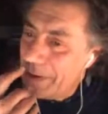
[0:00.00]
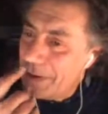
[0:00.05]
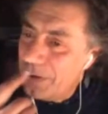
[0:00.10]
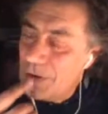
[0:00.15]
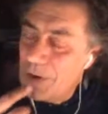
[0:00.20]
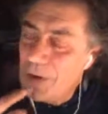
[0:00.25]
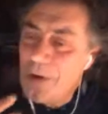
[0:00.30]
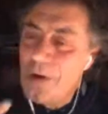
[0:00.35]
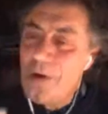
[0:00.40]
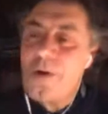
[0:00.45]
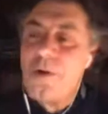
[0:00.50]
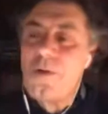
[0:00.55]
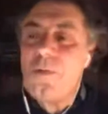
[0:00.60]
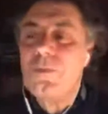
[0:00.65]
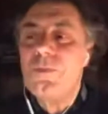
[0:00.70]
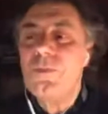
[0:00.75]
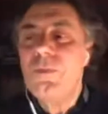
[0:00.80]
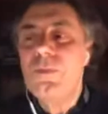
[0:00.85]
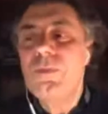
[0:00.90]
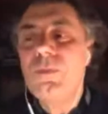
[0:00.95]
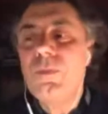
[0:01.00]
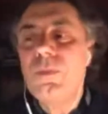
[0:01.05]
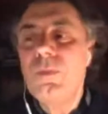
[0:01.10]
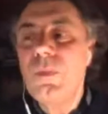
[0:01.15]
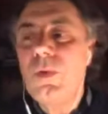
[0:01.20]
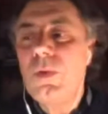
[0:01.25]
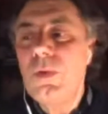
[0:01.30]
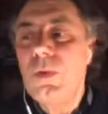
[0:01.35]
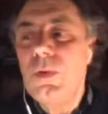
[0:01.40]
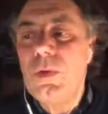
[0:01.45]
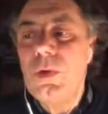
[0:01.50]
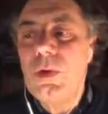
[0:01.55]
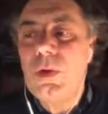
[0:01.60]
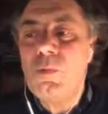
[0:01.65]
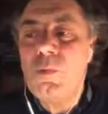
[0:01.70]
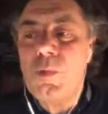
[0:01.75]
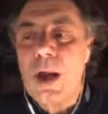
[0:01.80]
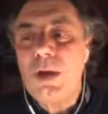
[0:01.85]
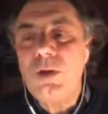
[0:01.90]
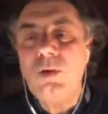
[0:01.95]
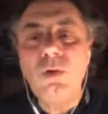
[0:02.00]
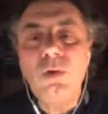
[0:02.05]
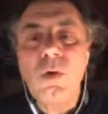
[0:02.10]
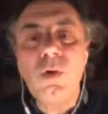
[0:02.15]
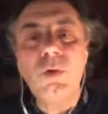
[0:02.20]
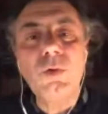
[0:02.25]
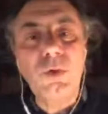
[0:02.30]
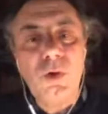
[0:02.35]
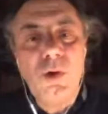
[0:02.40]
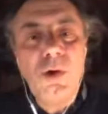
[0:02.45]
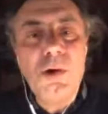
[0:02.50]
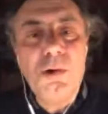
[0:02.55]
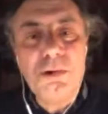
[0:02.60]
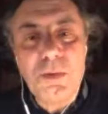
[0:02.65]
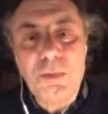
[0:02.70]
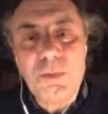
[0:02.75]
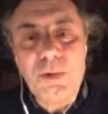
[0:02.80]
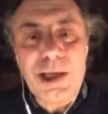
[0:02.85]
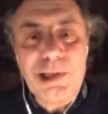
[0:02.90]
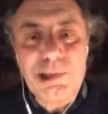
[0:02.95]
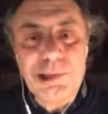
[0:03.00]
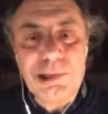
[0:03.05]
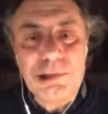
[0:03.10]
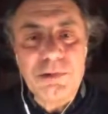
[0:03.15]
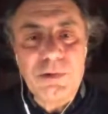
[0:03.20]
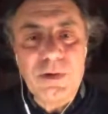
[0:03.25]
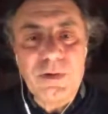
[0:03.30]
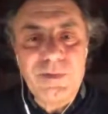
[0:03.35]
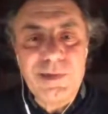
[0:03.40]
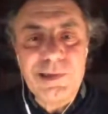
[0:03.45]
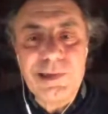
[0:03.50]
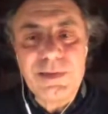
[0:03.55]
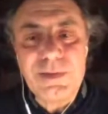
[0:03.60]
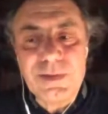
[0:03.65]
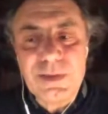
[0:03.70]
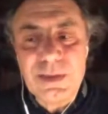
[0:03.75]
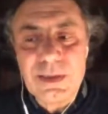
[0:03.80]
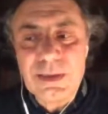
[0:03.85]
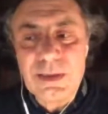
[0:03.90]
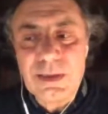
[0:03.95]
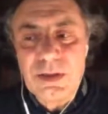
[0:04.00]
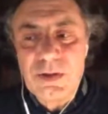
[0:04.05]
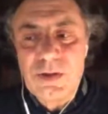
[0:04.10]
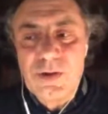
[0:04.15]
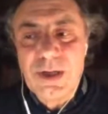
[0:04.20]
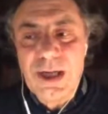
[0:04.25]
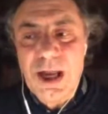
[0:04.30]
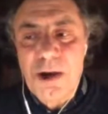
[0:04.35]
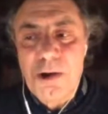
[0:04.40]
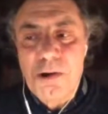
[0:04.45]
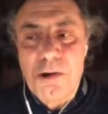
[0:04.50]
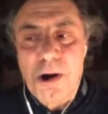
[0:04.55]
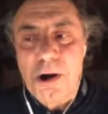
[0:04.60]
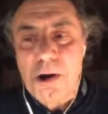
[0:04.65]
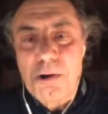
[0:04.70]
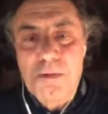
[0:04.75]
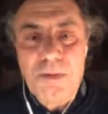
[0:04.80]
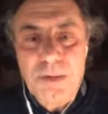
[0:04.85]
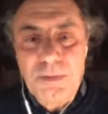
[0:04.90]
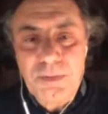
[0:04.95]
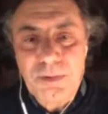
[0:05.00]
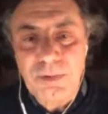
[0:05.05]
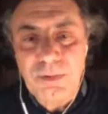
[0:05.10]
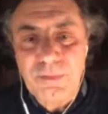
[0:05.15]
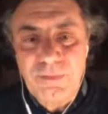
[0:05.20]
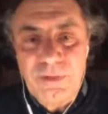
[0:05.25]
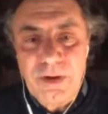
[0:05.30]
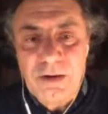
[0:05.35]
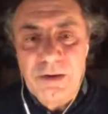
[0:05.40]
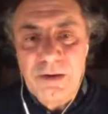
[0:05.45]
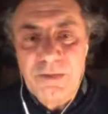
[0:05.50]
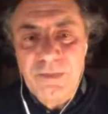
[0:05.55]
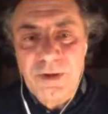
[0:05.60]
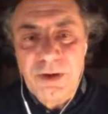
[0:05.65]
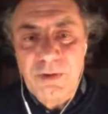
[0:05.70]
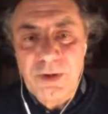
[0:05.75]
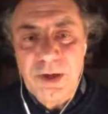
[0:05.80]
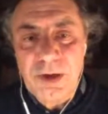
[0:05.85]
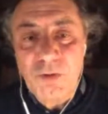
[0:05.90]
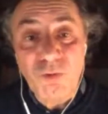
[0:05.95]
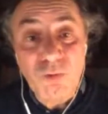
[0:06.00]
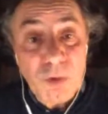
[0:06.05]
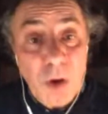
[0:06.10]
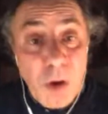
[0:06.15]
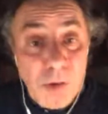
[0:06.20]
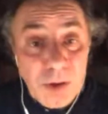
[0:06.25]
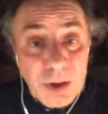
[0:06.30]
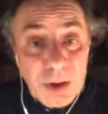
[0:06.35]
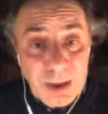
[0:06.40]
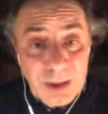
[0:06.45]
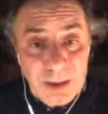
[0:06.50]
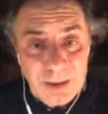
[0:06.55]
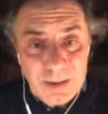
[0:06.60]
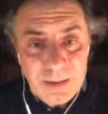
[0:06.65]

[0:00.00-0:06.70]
you know, when you don't know the places you are visiting, you can judge people very, very wrongly.